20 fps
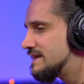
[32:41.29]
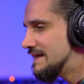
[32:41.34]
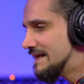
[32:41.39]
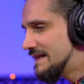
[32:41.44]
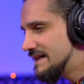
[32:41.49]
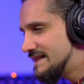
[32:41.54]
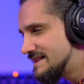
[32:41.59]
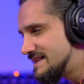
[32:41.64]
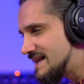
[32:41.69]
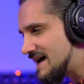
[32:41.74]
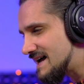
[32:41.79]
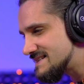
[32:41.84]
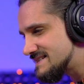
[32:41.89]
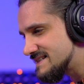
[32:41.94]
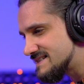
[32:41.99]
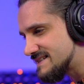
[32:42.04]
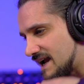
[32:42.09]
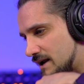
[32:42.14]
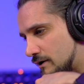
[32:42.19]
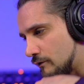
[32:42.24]
it does
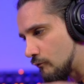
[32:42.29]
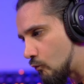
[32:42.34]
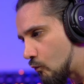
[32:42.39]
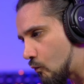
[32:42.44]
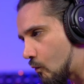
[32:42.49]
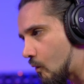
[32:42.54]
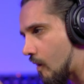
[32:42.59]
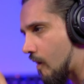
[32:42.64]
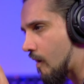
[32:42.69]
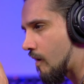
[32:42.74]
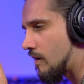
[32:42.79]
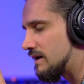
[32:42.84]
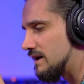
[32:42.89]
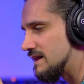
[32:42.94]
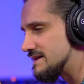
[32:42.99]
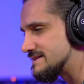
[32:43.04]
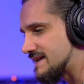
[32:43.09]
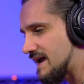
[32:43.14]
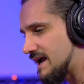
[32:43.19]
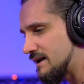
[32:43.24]
this kind of wah,
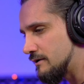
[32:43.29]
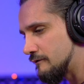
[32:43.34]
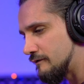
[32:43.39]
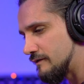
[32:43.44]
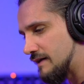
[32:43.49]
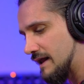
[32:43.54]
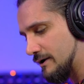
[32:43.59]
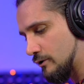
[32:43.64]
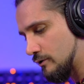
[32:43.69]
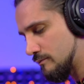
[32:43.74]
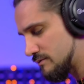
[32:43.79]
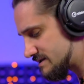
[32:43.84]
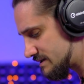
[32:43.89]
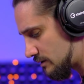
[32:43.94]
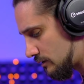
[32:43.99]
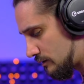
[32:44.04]
it's kind of like almost